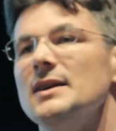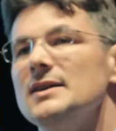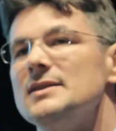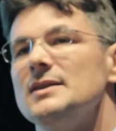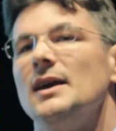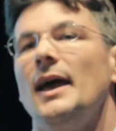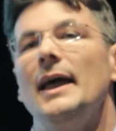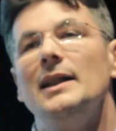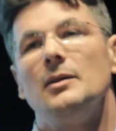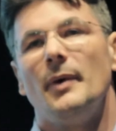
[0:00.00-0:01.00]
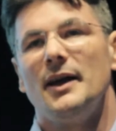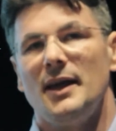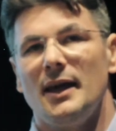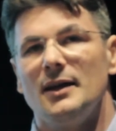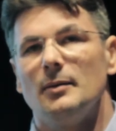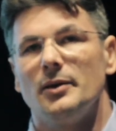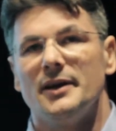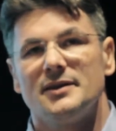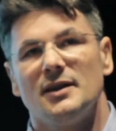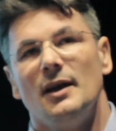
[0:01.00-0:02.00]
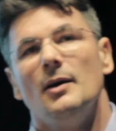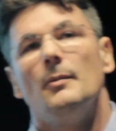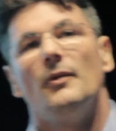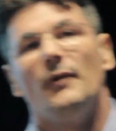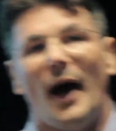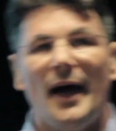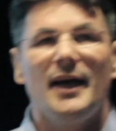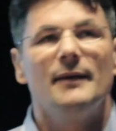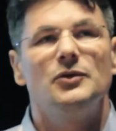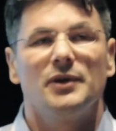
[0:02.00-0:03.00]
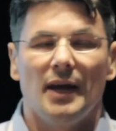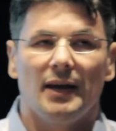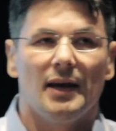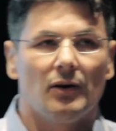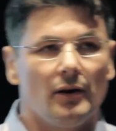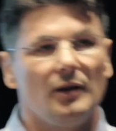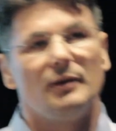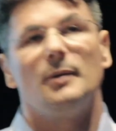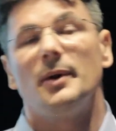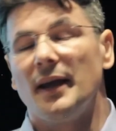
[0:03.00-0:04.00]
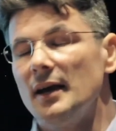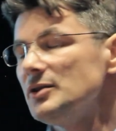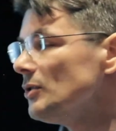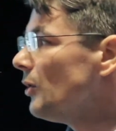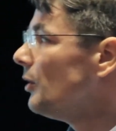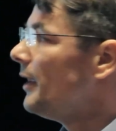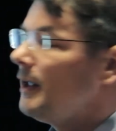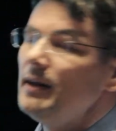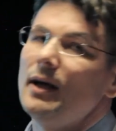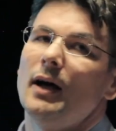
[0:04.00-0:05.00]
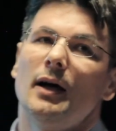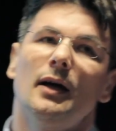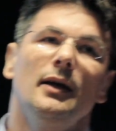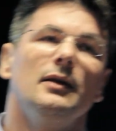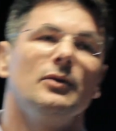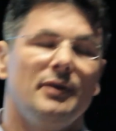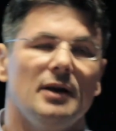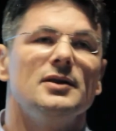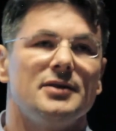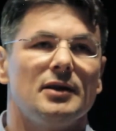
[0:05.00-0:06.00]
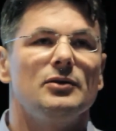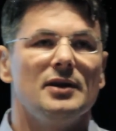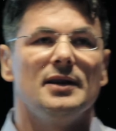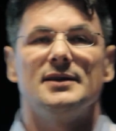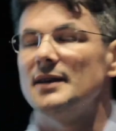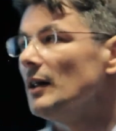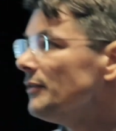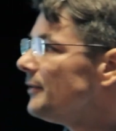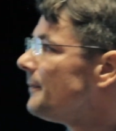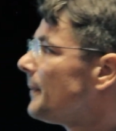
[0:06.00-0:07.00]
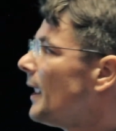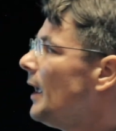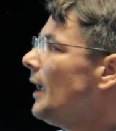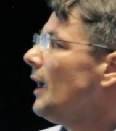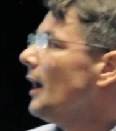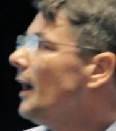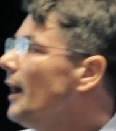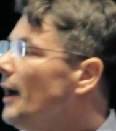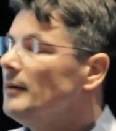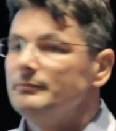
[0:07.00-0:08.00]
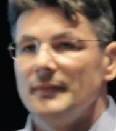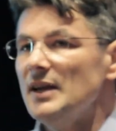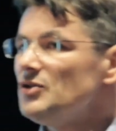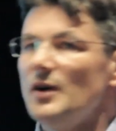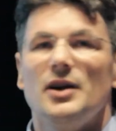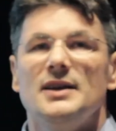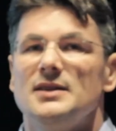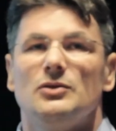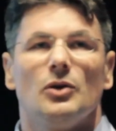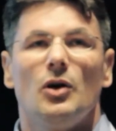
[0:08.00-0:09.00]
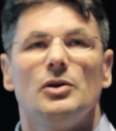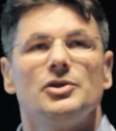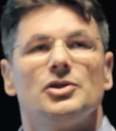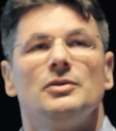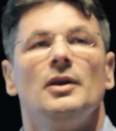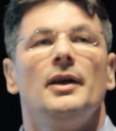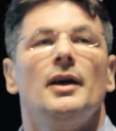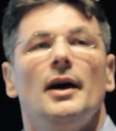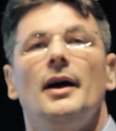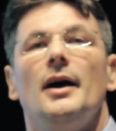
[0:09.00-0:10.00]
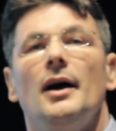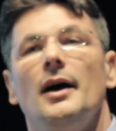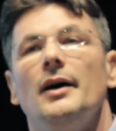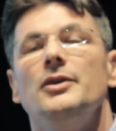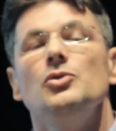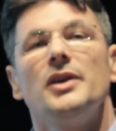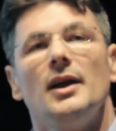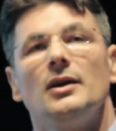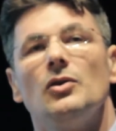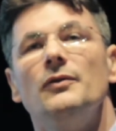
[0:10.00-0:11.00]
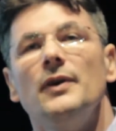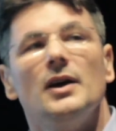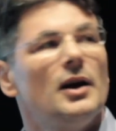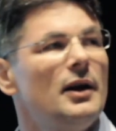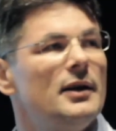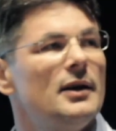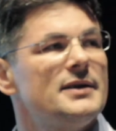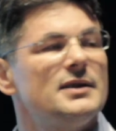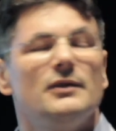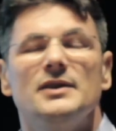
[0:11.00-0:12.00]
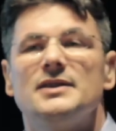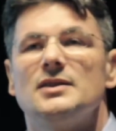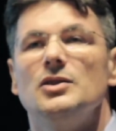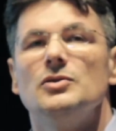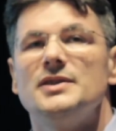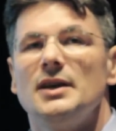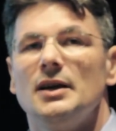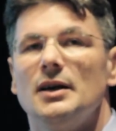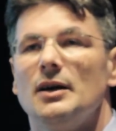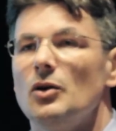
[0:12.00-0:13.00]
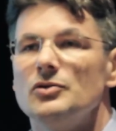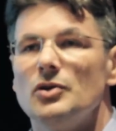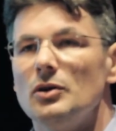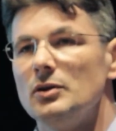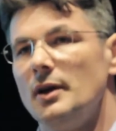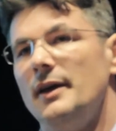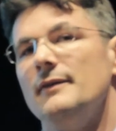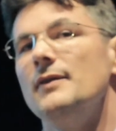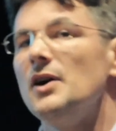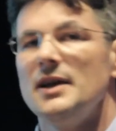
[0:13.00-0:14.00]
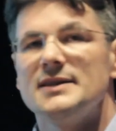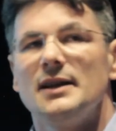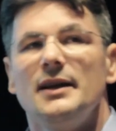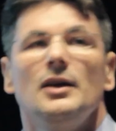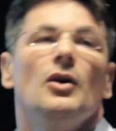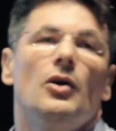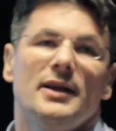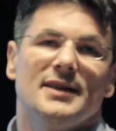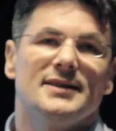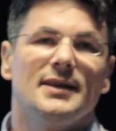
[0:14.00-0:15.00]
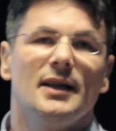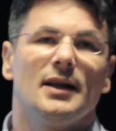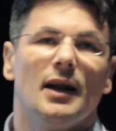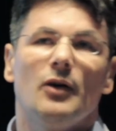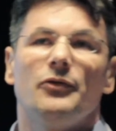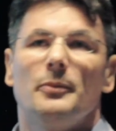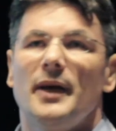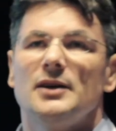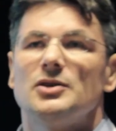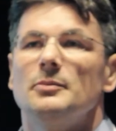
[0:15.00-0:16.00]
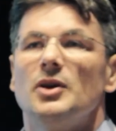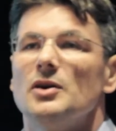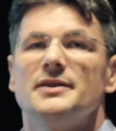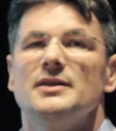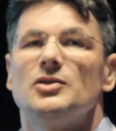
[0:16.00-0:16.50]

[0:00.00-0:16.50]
is handled by the AWS. I have to take care only of the application code and the container security itself. It's very easy to launch. You can configure the service using console very easily, or as I said, CloudFormation, because it's